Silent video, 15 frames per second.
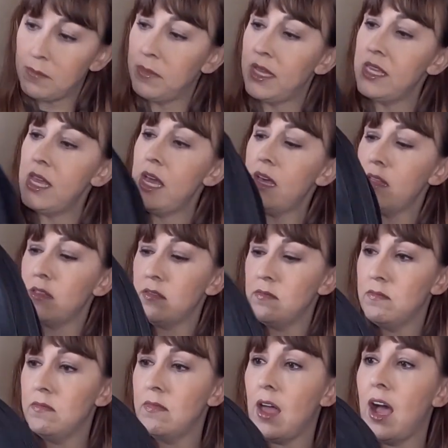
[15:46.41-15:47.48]
But yeah,
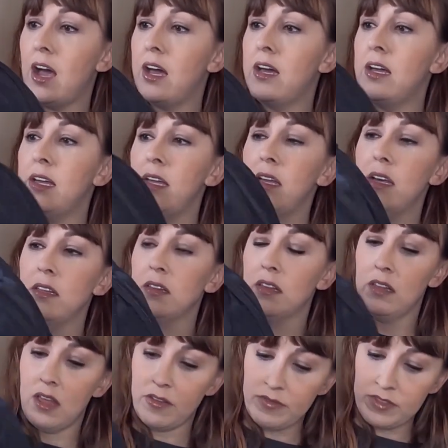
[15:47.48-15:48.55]
I
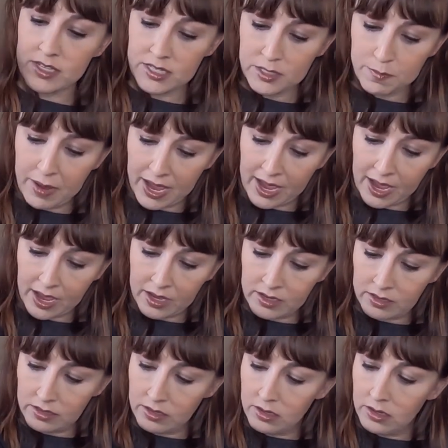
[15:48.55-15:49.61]
love this
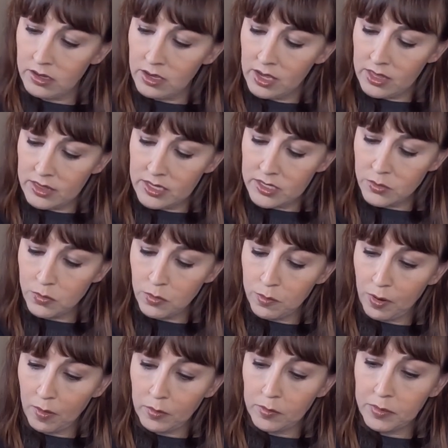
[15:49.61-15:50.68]
bag. This will
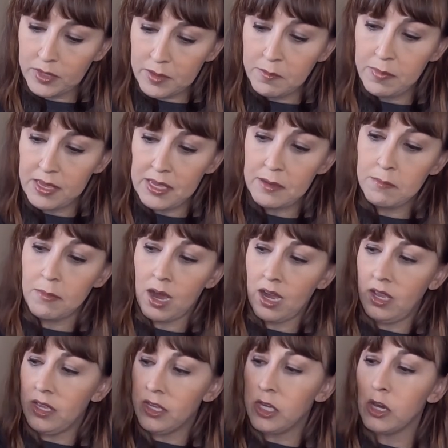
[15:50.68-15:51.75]
probably be
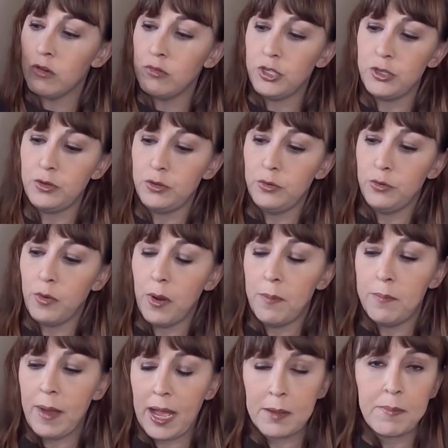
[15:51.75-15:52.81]
my go-to
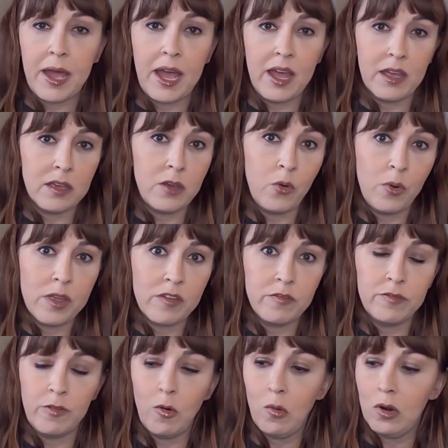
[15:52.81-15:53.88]
backpack going
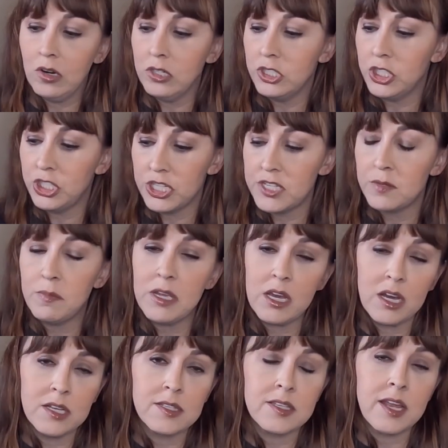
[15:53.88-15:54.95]
forward just
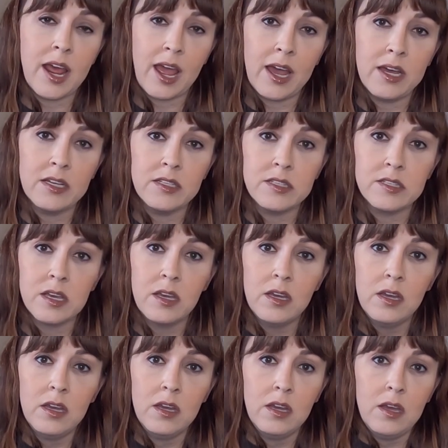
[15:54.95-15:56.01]
because it has
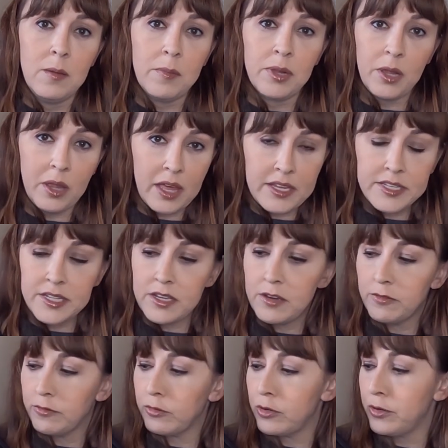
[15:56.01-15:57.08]
plenty
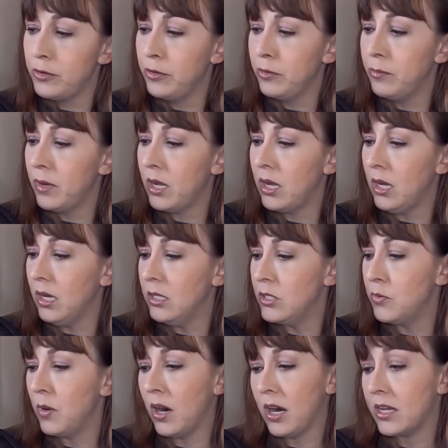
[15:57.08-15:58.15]
of room
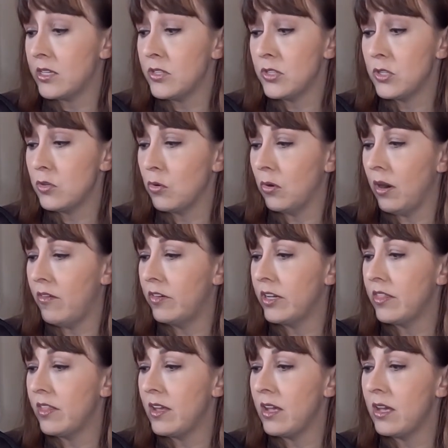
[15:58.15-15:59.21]
to where I can store
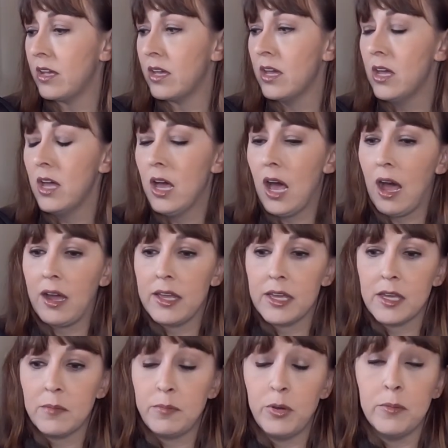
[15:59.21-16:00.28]
everything. I
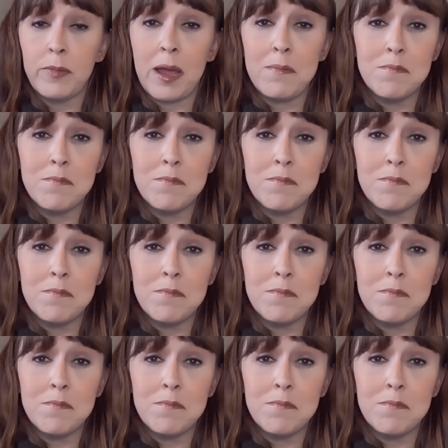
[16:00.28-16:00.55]
can put my